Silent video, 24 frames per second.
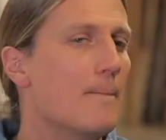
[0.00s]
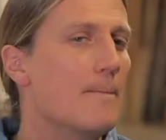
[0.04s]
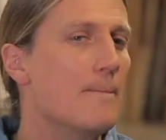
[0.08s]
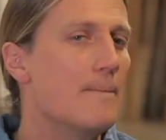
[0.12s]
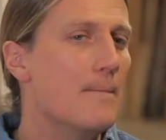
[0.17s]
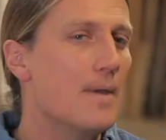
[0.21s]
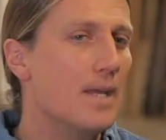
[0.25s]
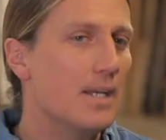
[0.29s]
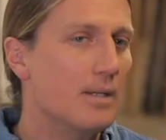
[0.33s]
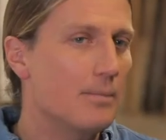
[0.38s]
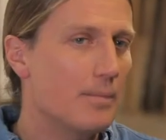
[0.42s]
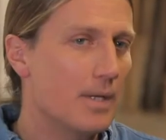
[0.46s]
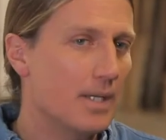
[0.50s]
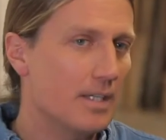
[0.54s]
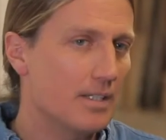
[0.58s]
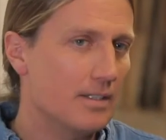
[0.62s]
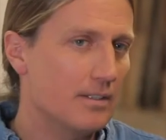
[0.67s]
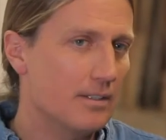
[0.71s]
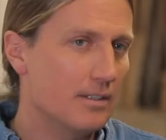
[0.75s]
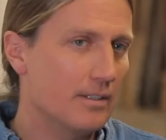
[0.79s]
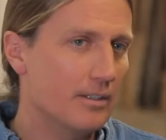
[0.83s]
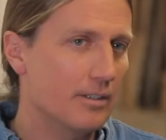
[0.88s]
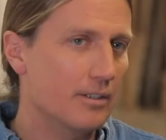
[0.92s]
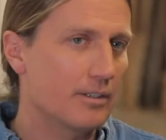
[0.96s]
many, many
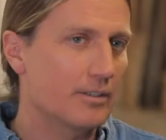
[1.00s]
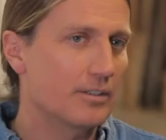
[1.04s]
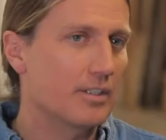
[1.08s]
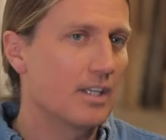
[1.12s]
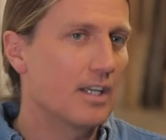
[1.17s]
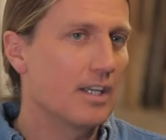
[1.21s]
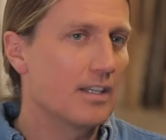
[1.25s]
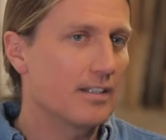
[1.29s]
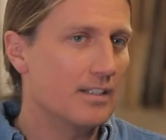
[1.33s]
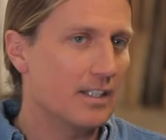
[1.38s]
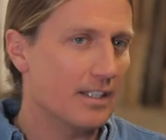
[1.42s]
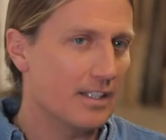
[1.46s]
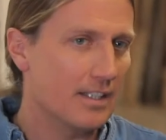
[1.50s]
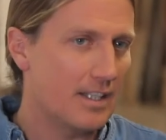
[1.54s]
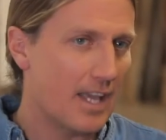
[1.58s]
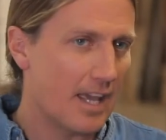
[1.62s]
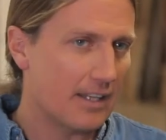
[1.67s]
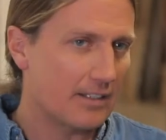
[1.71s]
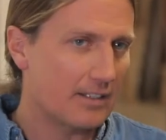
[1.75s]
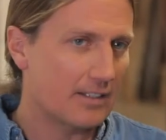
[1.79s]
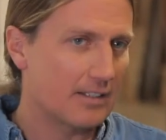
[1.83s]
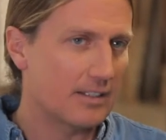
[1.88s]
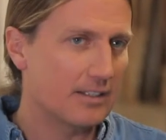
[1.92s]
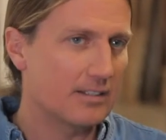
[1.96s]
years to
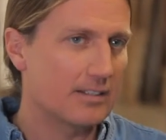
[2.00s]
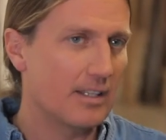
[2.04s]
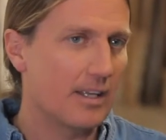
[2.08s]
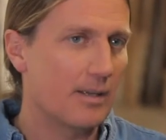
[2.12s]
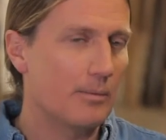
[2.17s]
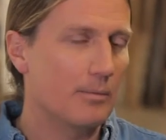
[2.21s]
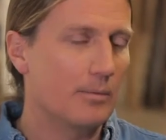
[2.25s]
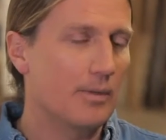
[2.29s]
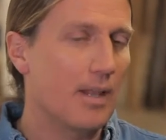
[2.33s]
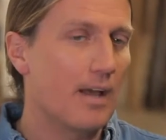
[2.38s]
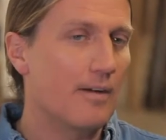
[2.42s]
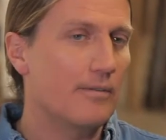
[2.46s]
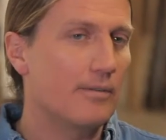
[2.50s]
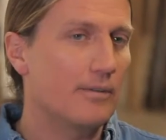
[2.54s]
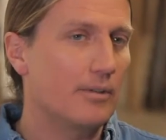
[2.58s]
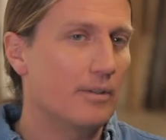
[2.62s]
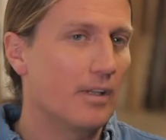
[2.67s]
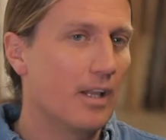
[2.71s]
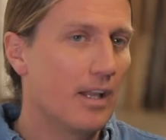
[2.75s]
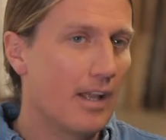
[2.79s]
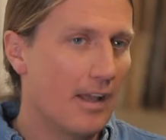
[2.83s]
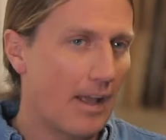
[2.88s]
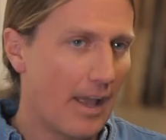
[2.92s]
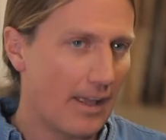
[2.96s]
get to the same
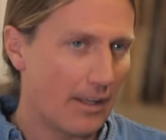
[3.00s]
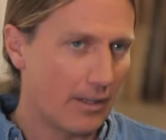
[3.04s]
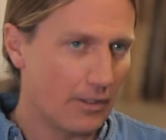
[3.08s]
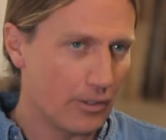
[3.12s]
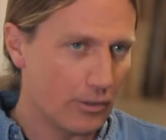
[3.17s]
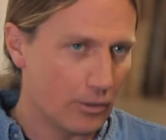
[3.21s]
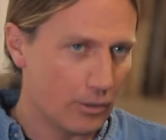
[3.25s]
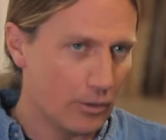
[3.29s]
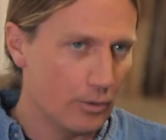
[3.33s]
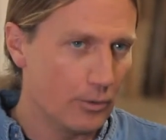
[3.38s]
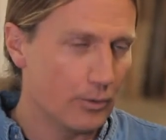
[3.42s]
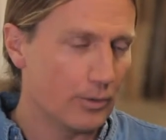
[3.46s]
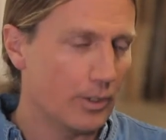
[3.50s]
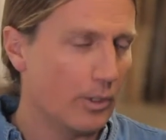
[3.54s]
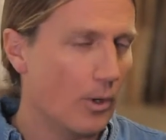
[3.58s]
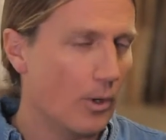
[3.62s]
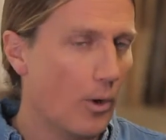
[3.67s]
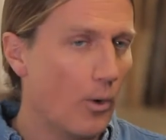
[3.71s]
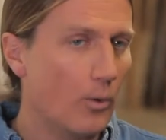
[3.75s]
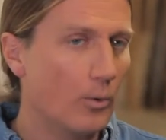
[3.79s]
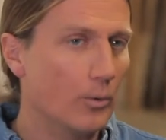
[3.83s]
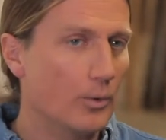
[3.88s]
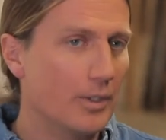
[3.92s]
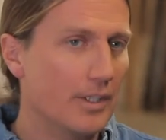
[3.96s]
level using
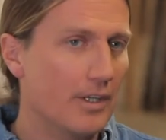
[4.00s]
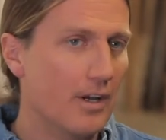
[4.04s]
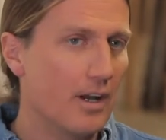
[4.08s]
only